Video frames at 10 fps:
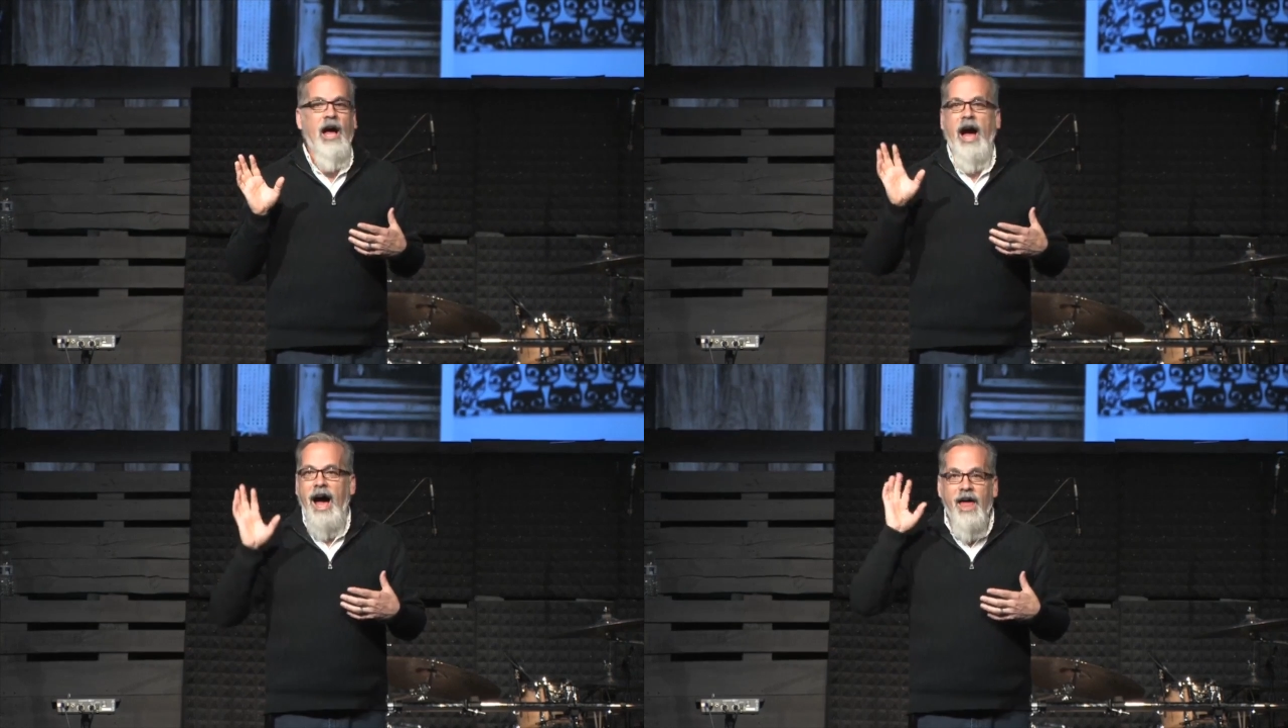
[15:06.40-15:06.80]

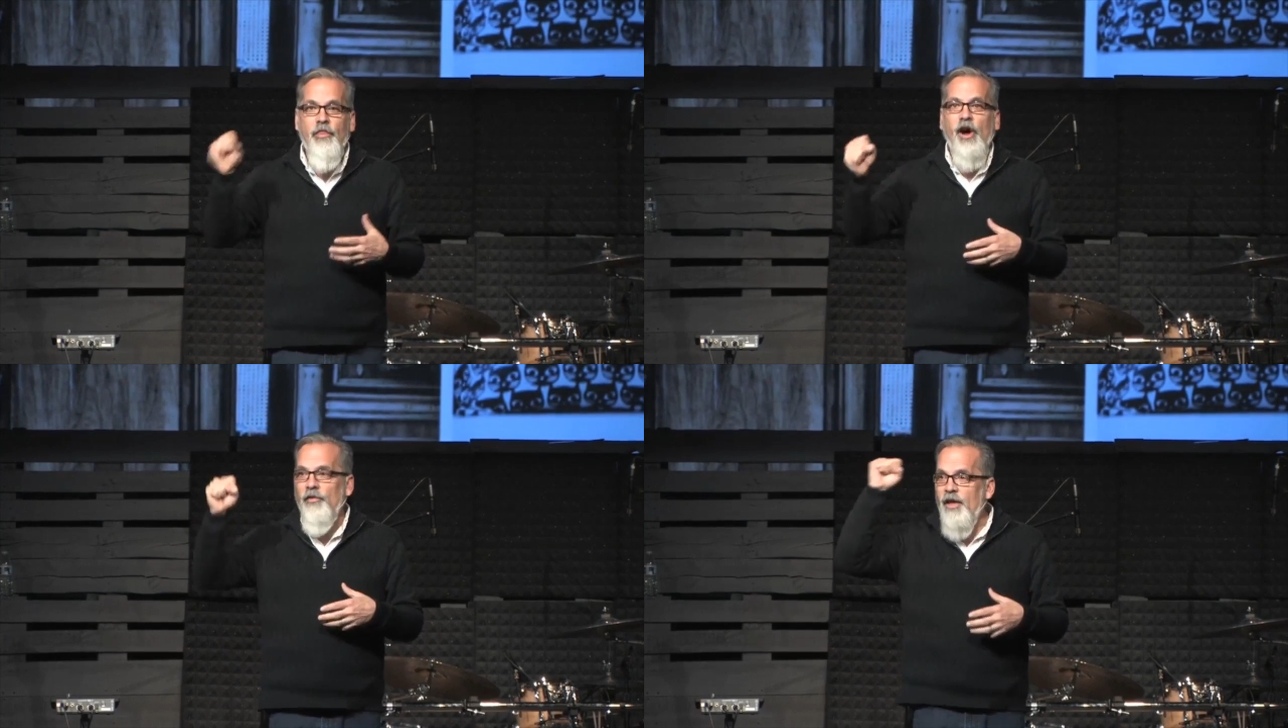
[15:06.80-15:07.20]
I
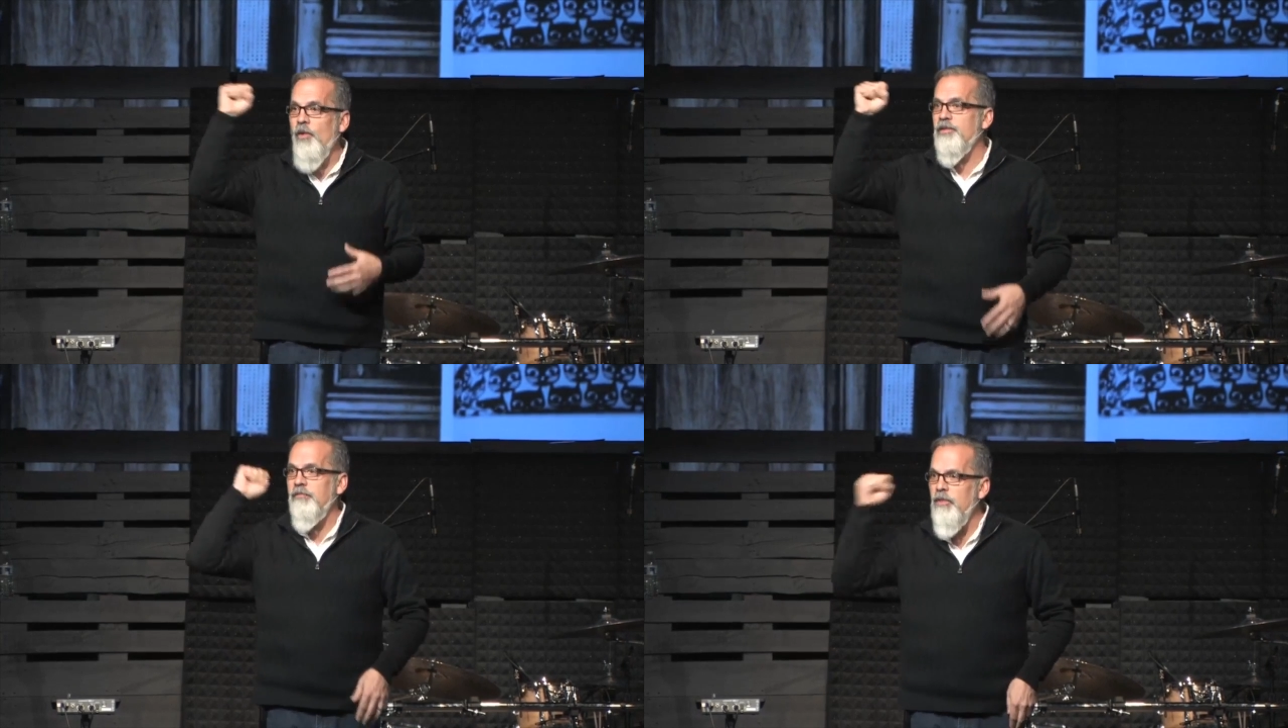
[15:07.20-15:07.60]
thought that
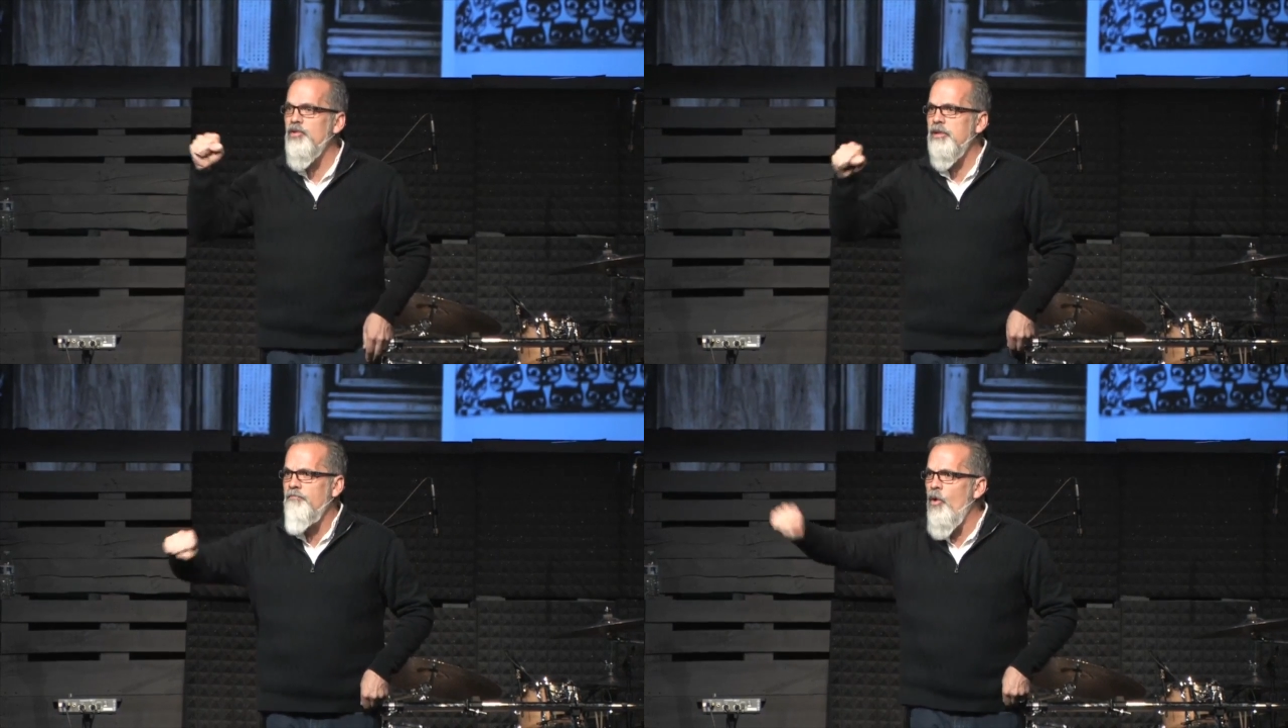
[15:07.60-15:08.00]
was the
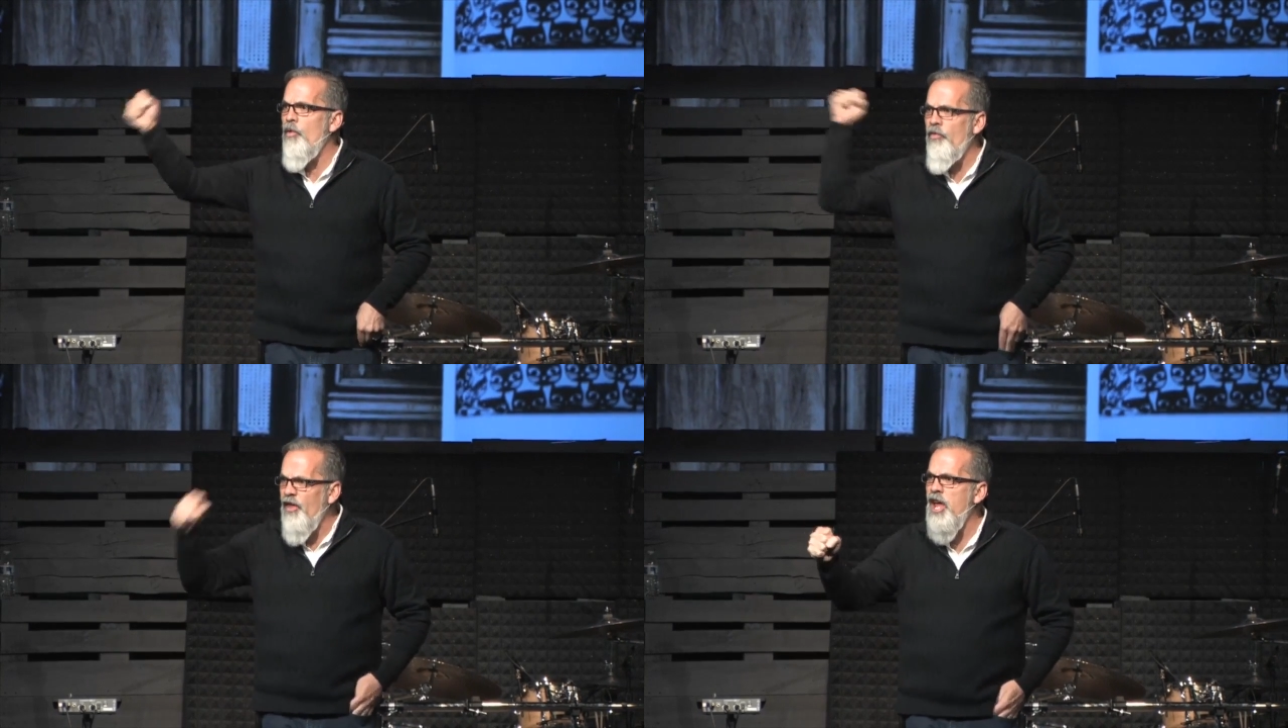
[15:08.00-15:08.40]
most
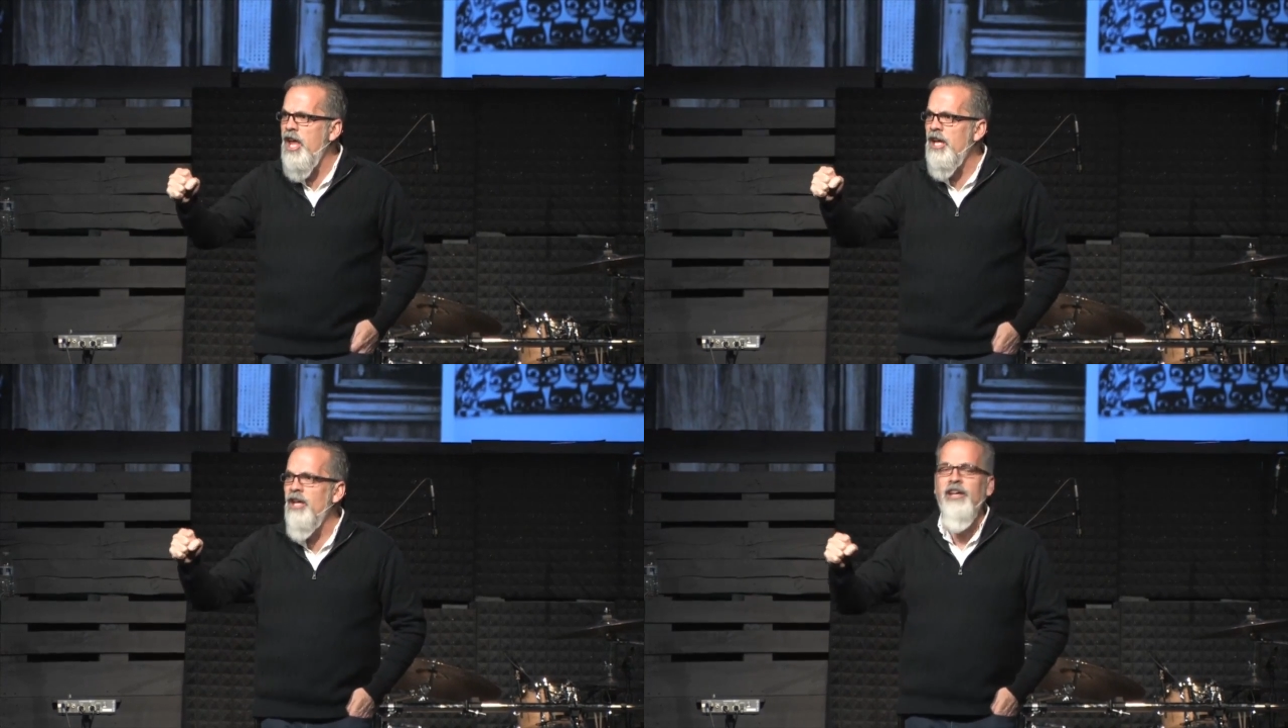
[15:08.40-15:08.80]
important thing.